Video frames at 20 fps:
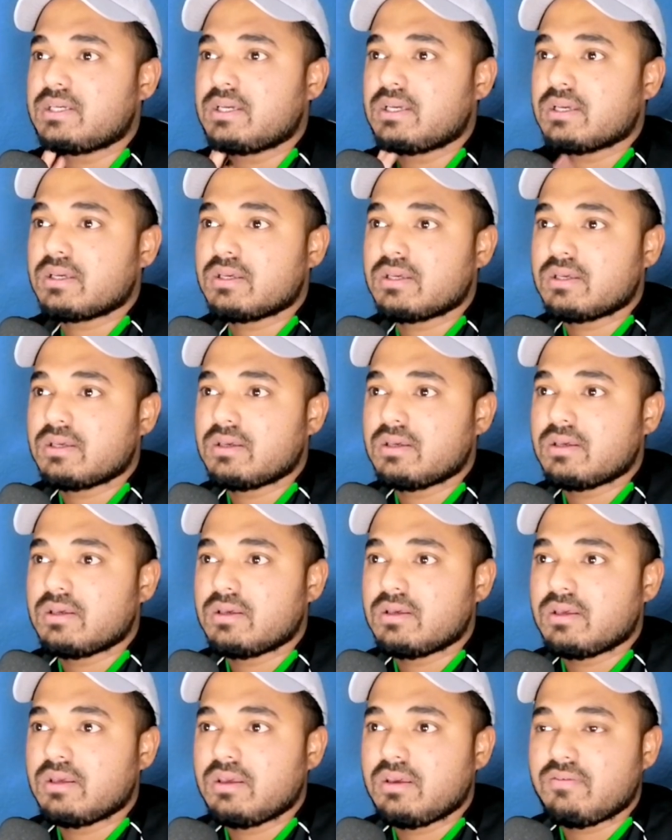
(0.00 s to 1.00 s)
say,
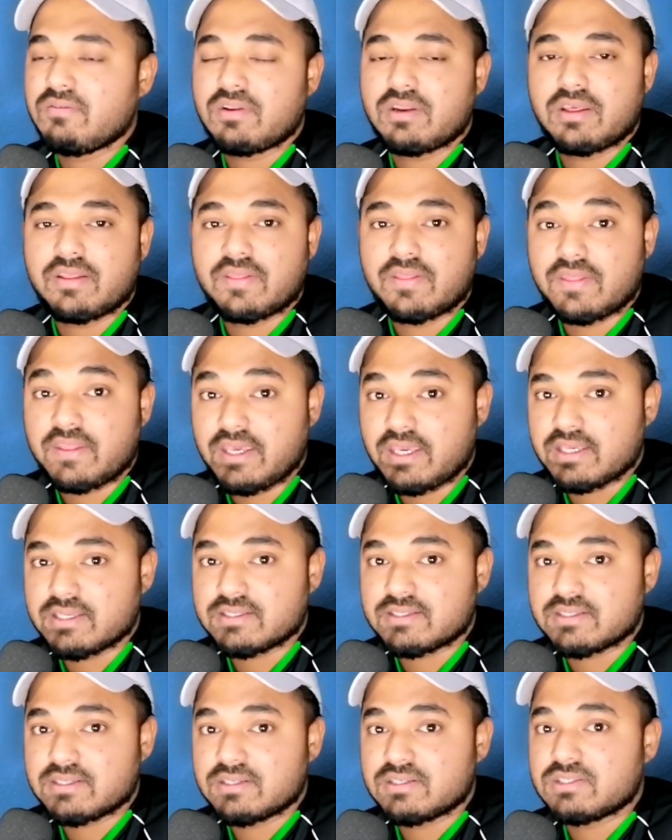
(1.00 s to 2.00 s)
even in
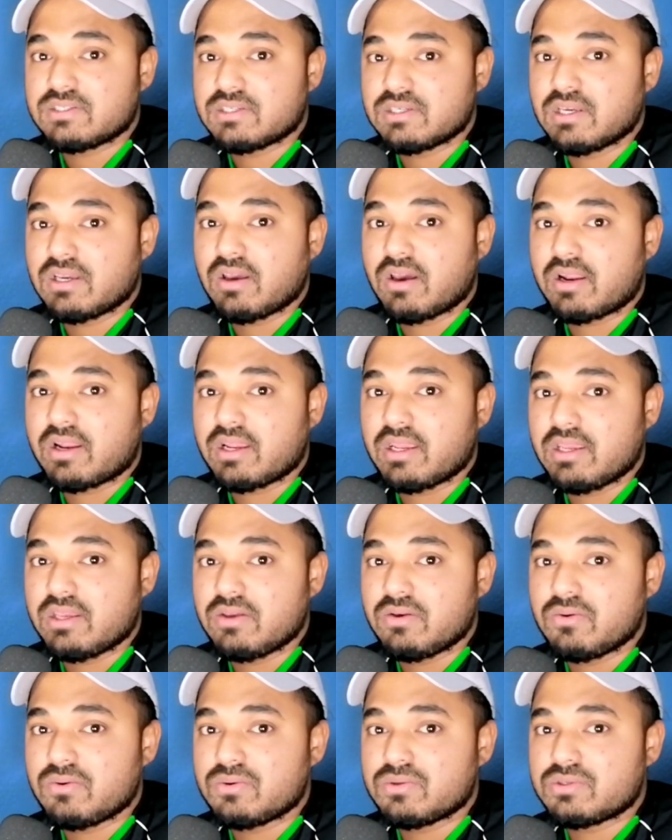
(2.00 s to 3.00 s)
this, she got a
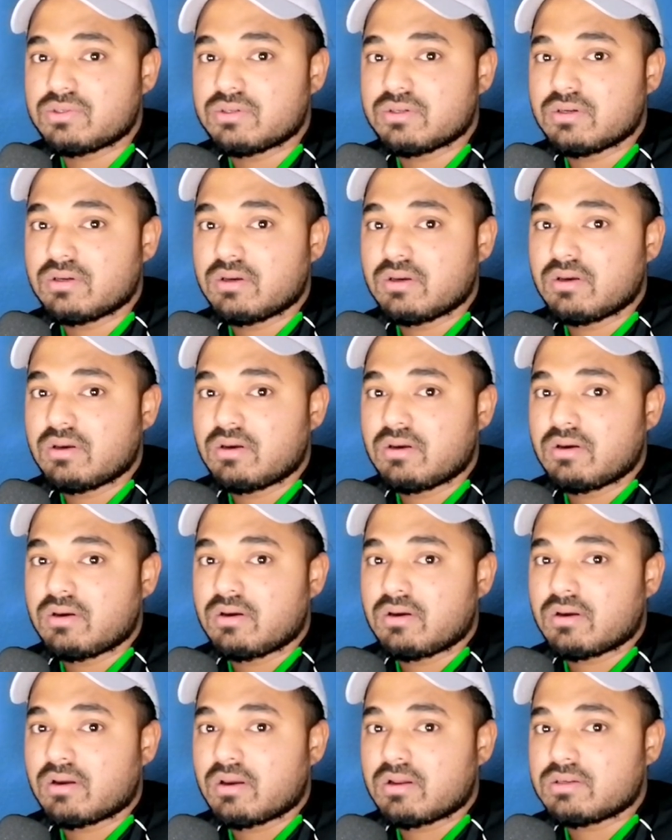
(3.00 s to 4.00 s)
huge
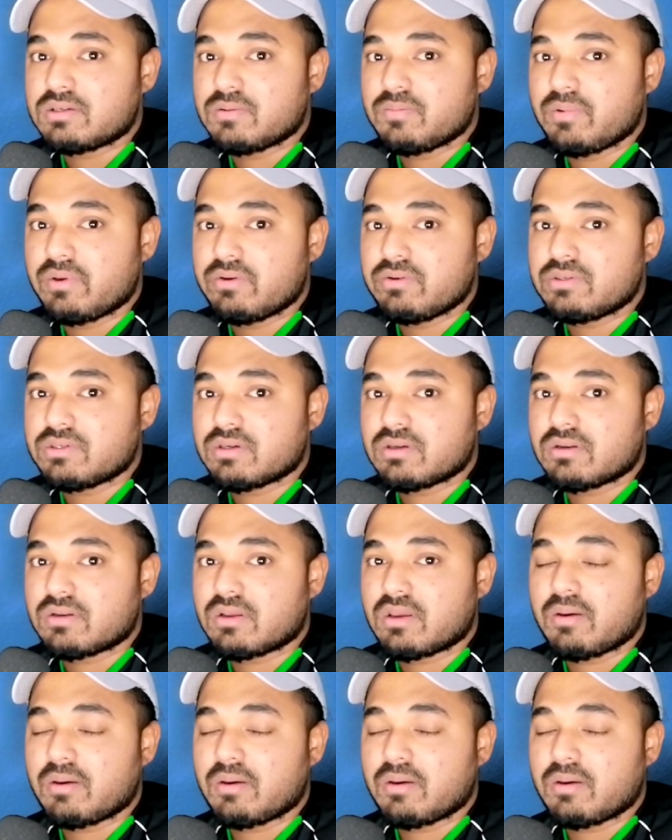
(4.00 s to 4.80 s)
contribution.